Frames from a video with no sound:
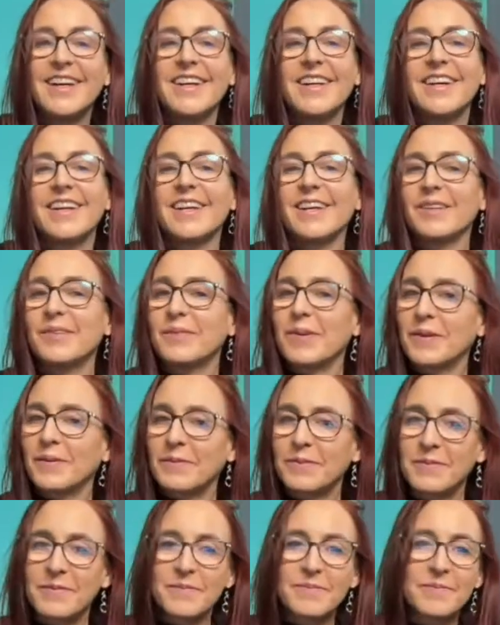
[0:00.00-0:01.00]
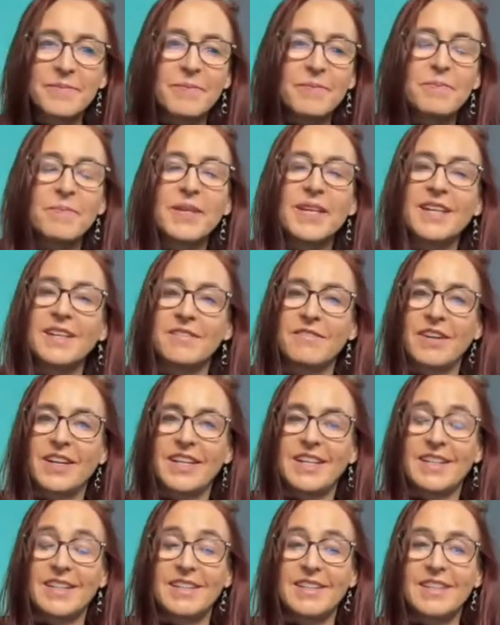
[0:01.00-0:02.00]
you won't be
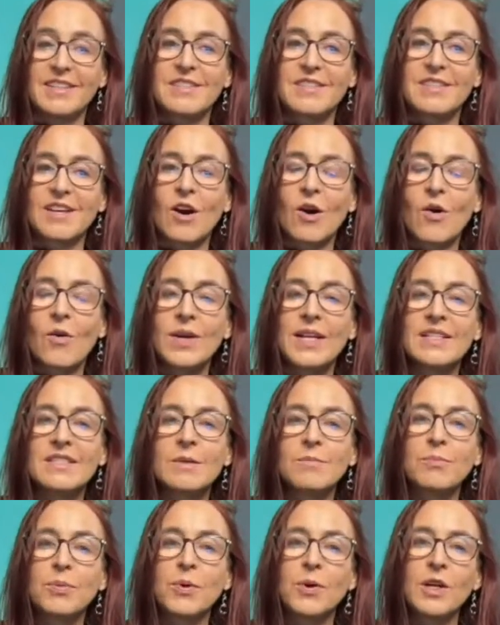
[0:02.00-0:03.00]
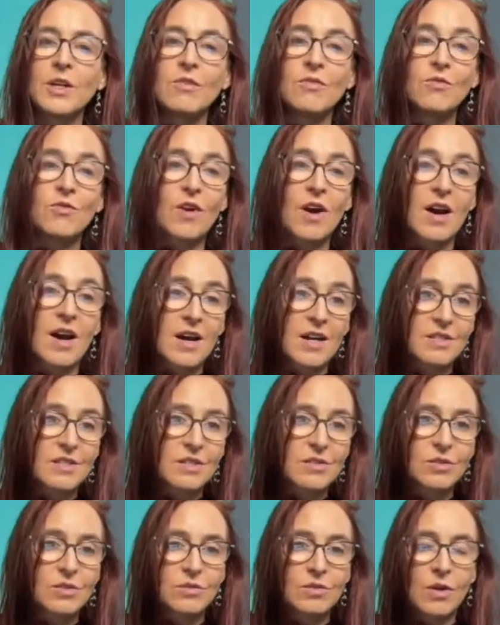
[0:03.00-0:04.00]
invited. So it's important for
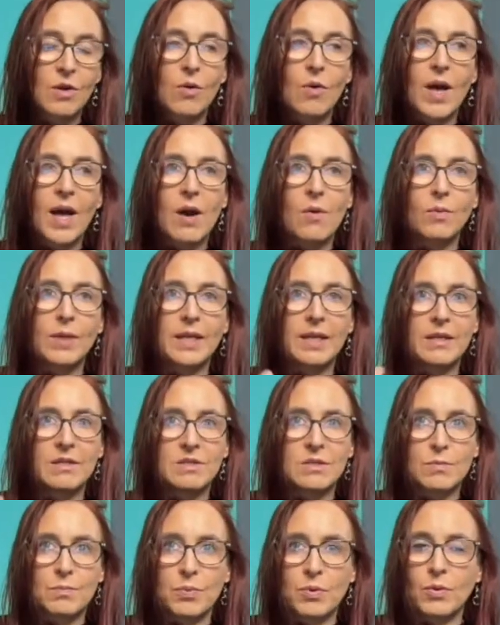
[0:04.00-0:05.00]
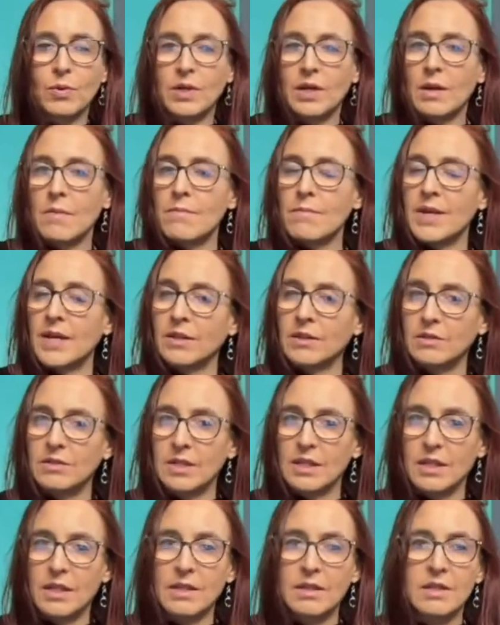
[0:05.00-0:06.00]
us to know how we can support a
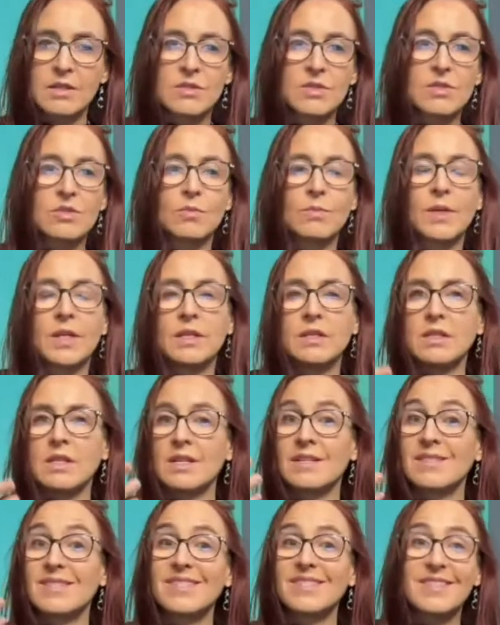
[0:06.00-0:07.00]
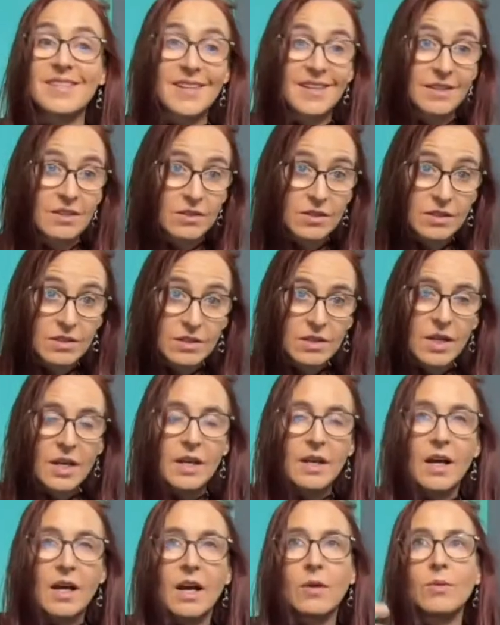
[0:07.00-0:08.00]
melody instrument, a singer,
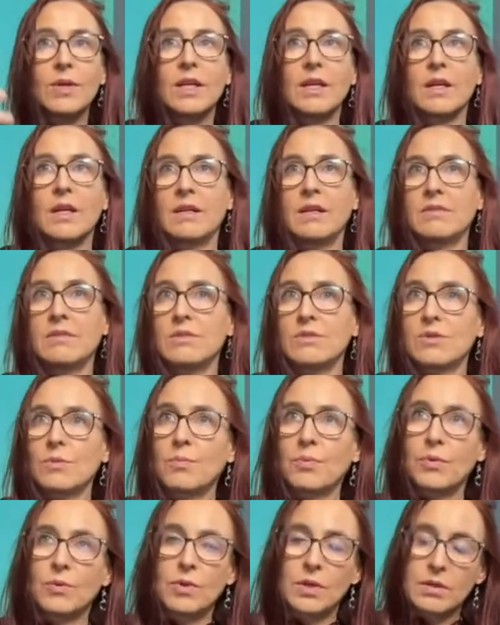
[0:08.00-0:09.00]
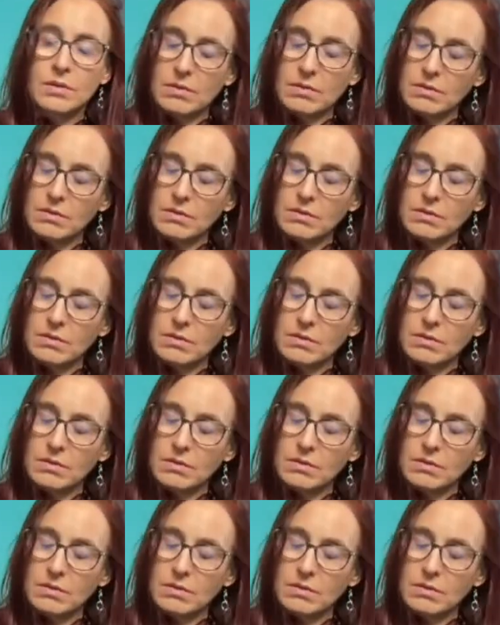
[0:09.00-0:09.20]
how we can support,